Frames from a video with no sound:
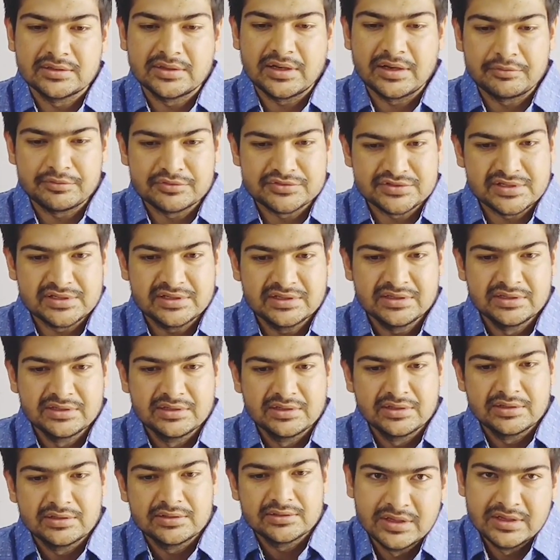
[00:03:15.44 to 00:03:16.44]
I would say.
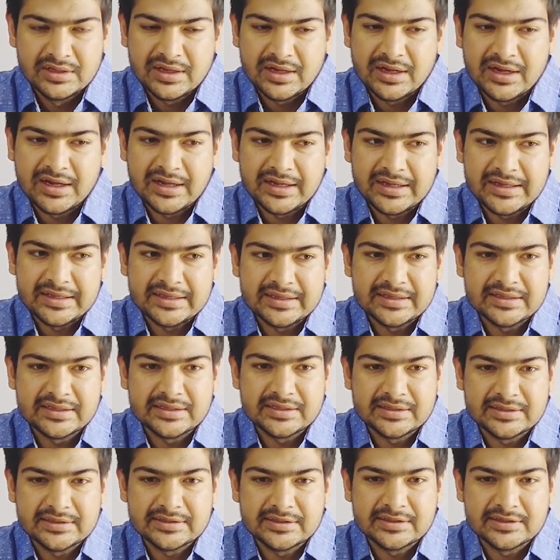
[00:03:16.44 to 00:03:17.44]
I
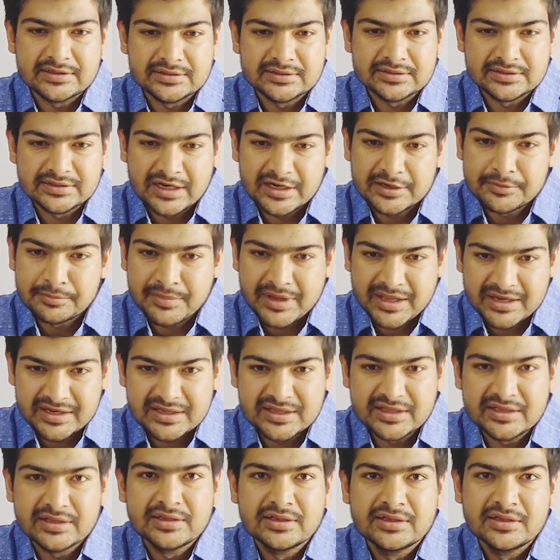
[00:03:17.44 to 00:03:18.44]
learned
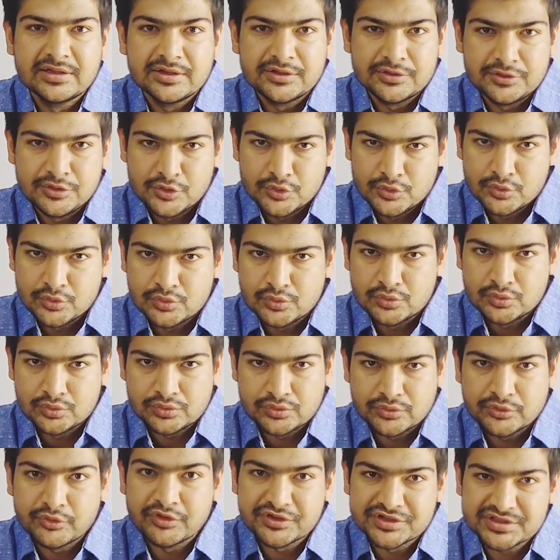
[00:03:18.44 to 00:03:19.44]
many new
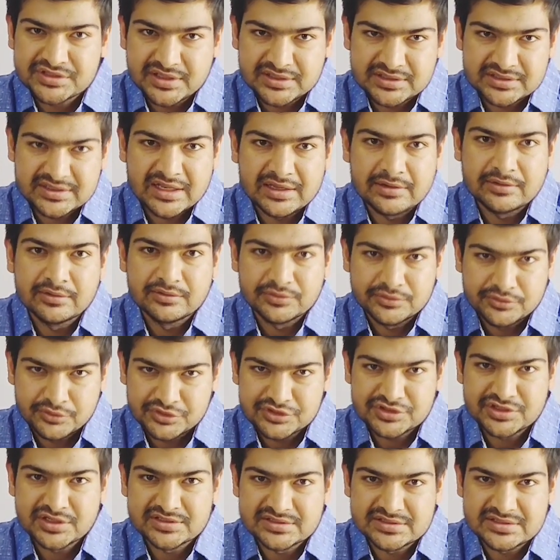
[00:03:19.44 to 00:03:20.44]
questions
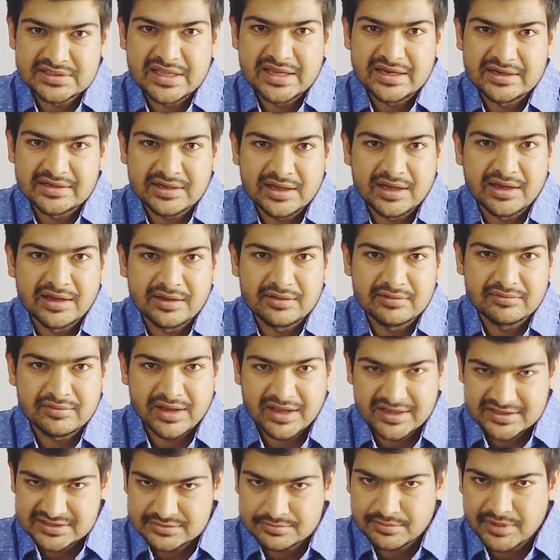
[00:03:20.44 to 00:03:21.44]
that are
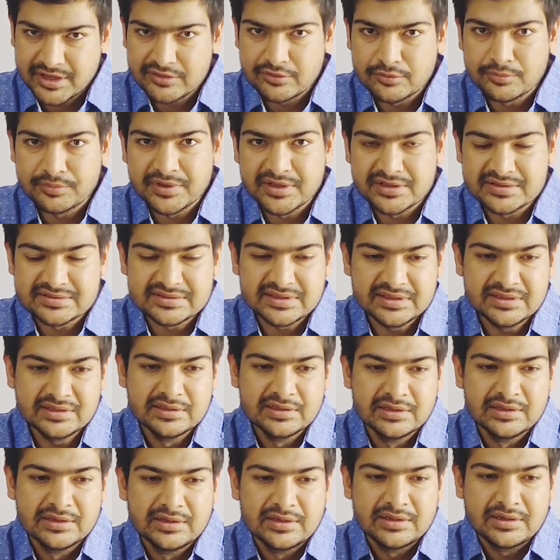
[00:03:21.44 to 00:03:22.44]
asked by UPSC,
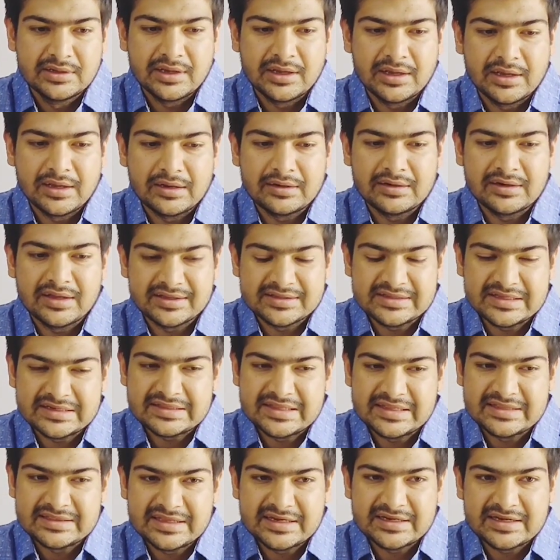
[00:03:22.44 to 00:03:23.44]
and
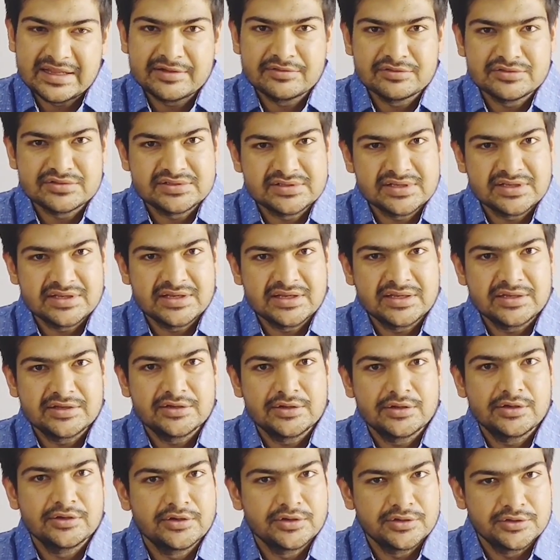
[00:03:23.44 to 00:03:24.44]
other than that, I would
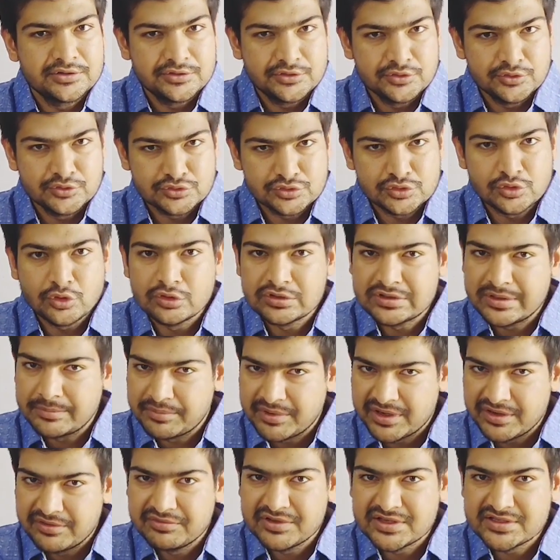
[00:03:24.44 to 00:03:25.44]
say you solve the
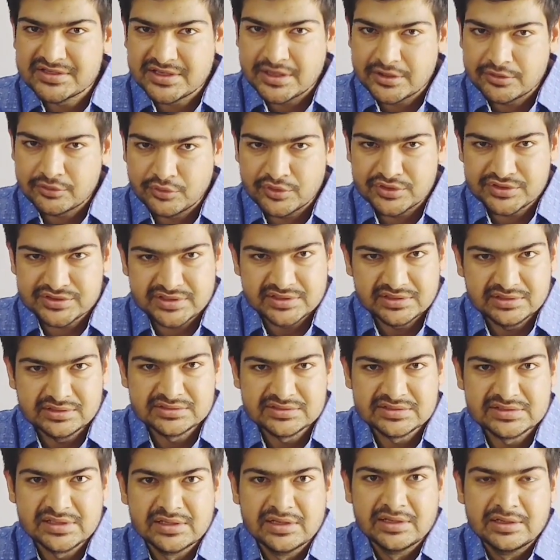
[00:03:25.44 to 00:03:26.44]
previous year
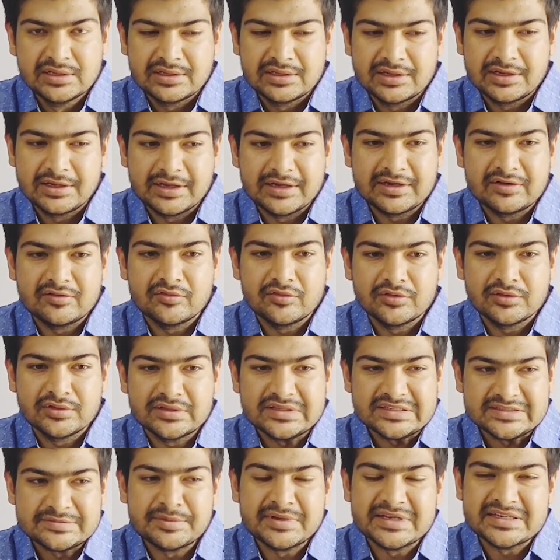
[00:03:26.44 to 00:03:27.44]
questions,
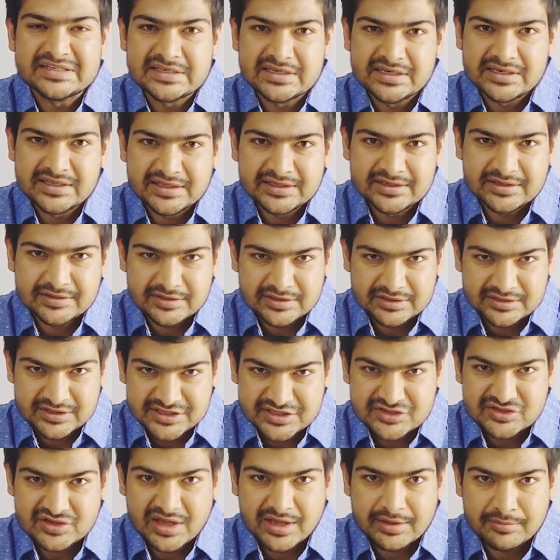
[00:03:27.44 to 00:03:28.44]
and especially
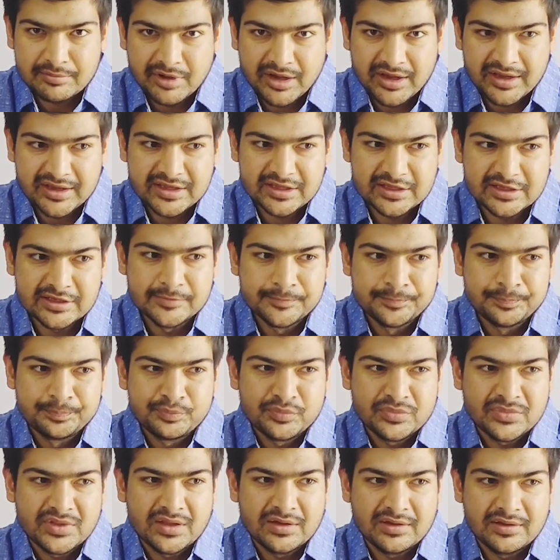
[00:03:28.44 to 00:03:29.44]
this time
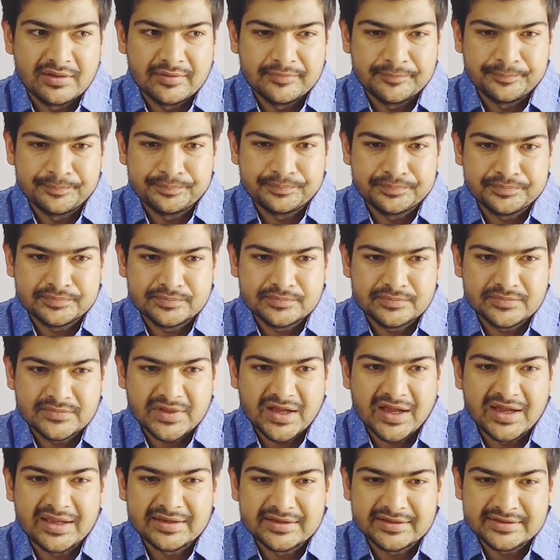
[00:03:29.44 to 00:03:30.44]

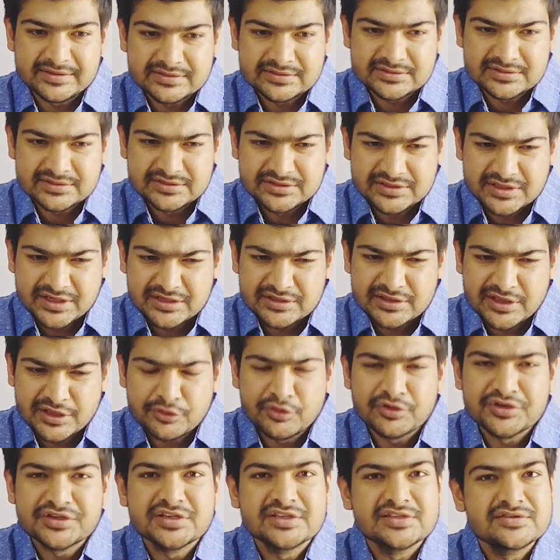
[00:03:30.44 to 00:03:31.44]
I did
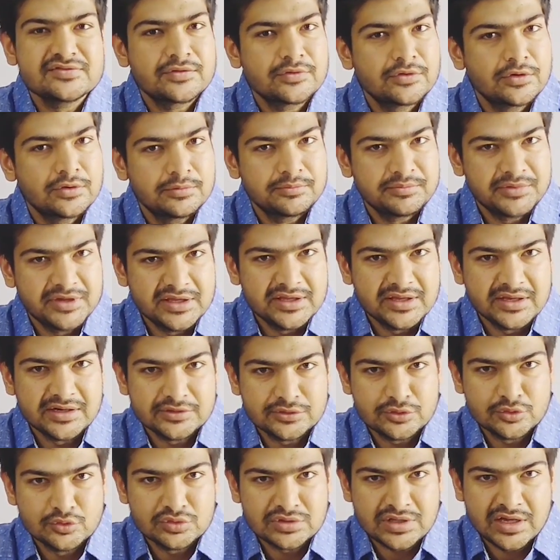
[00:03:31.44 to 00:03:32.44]
the questions from
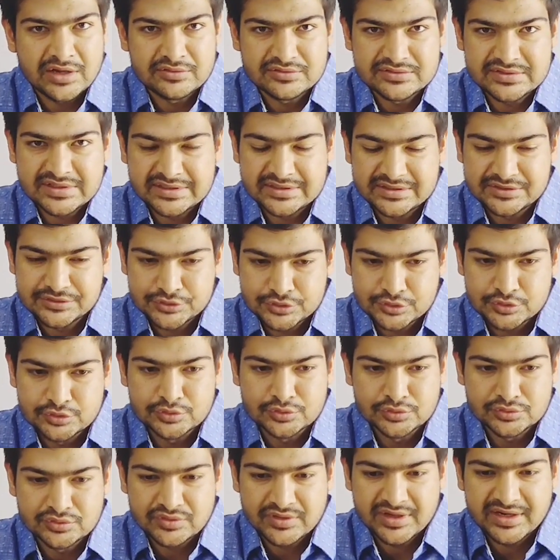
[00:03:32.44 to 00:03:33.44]
year 2002,
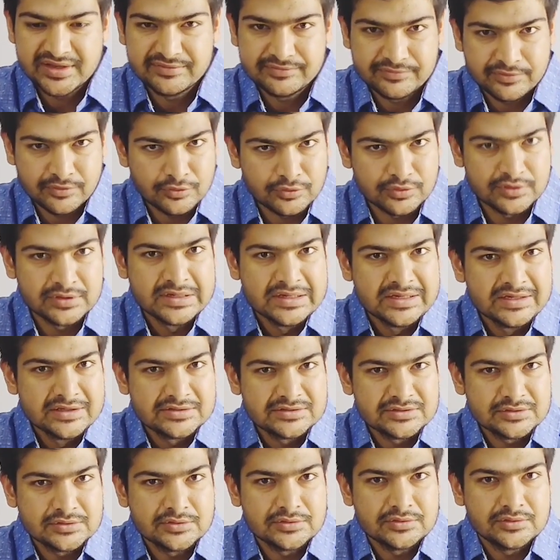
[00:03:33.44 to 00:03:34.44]
2003, 2004.
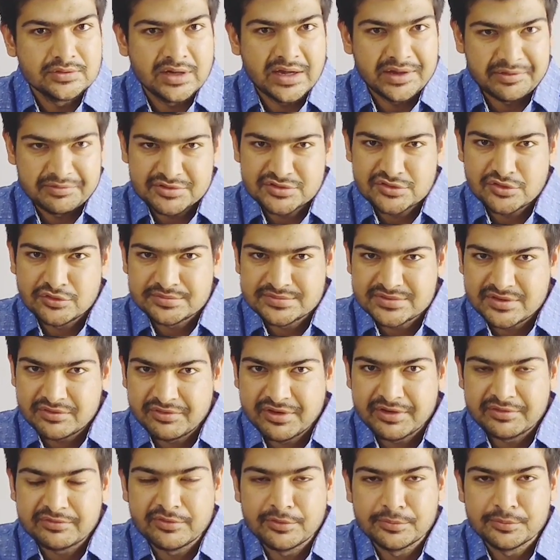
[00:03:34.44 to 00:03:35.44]
So I was
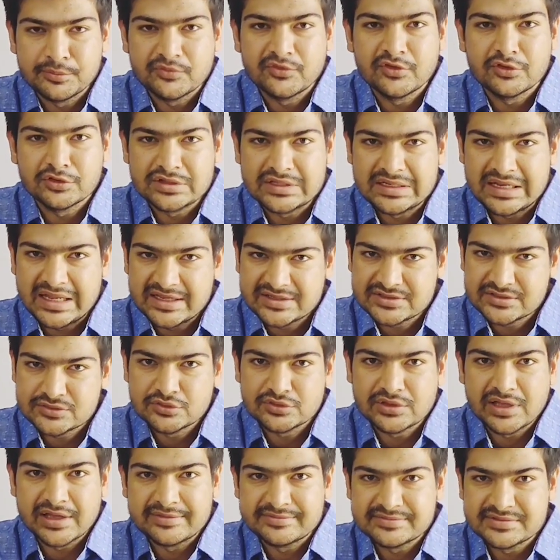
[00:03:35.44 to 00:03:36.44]
observing for the last
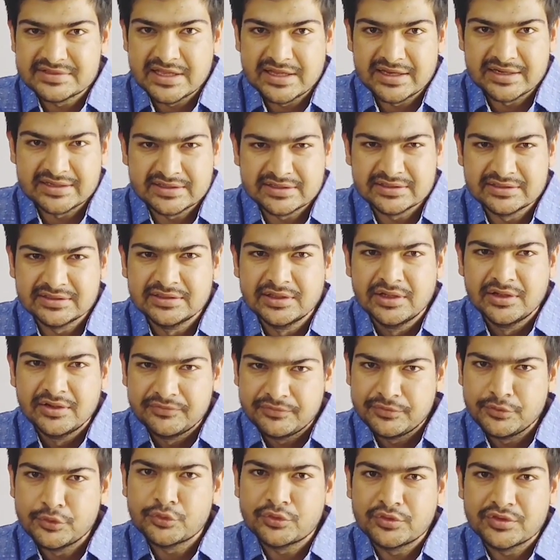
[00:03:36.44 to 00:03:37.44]
two times that
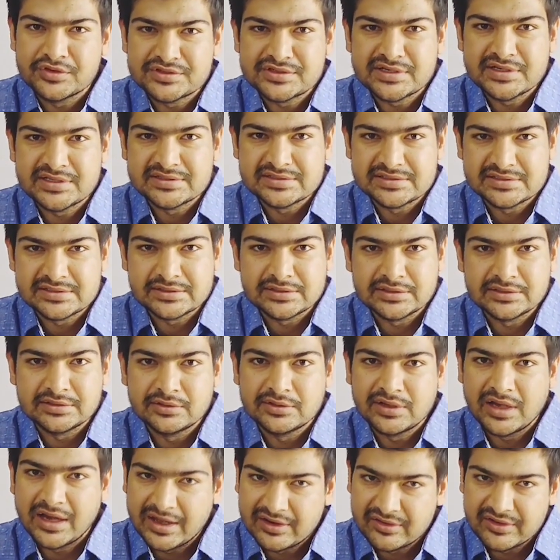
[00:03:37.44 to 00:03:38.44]
few questions
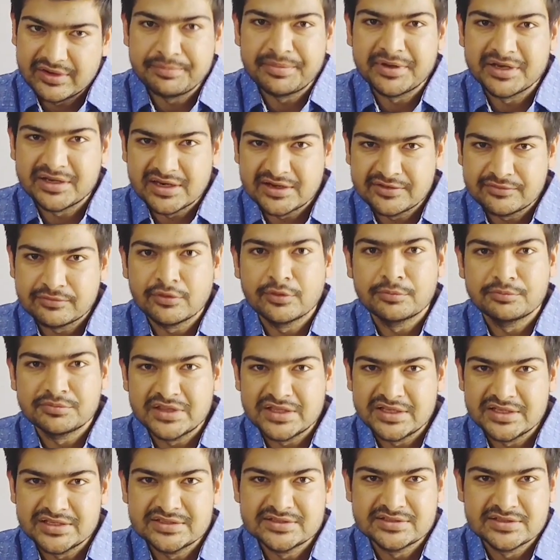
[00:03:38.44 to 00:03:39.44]
are repeated
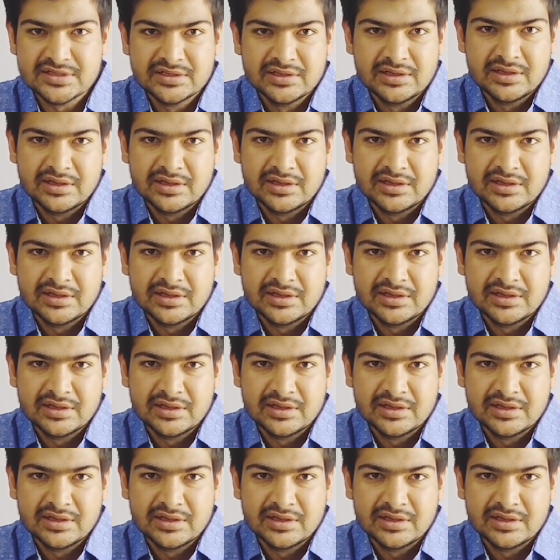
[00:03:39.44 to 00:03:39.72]
from these